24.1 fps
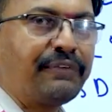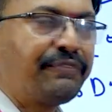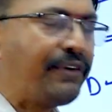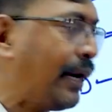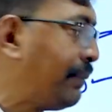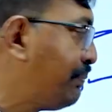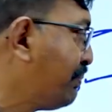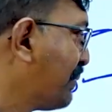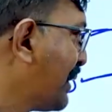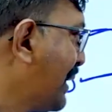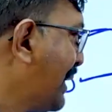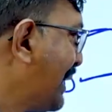
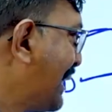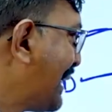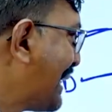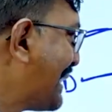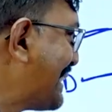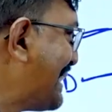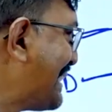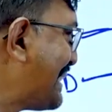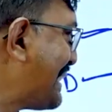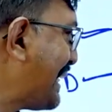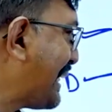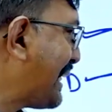form? Is
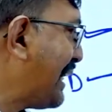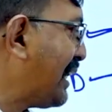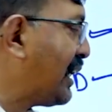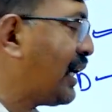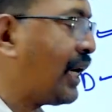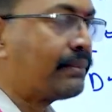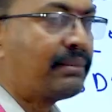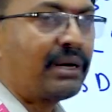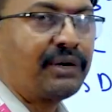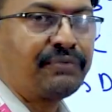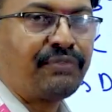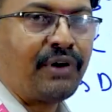it second
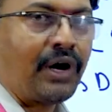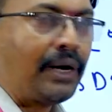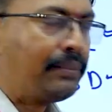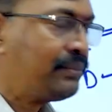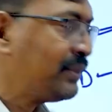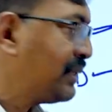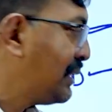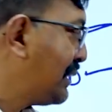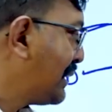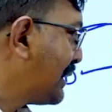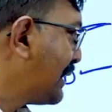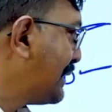normal
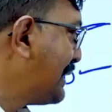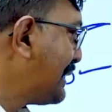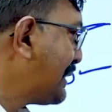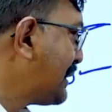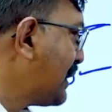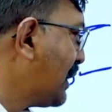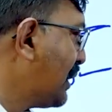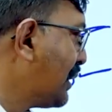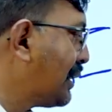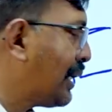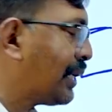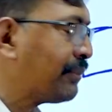form? Is it
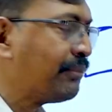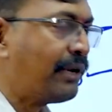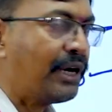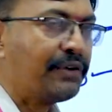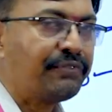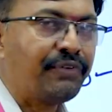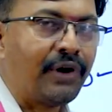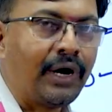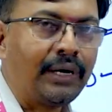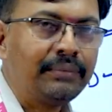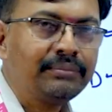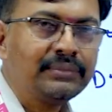third normal
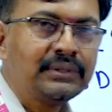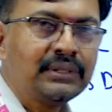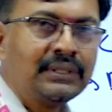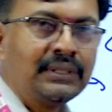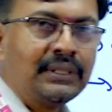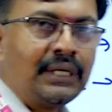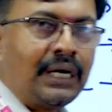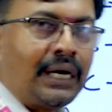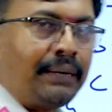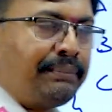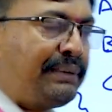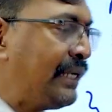form?
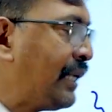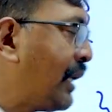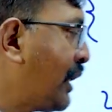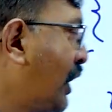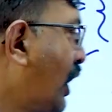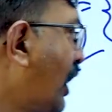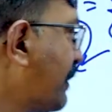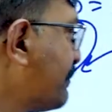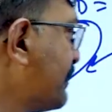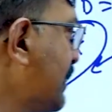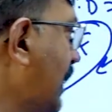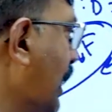None
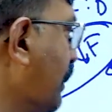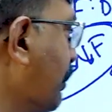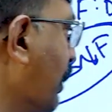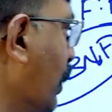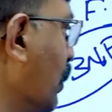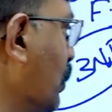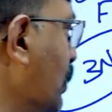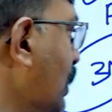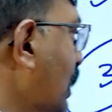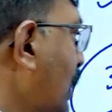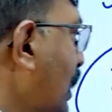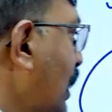of the
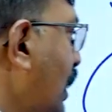above.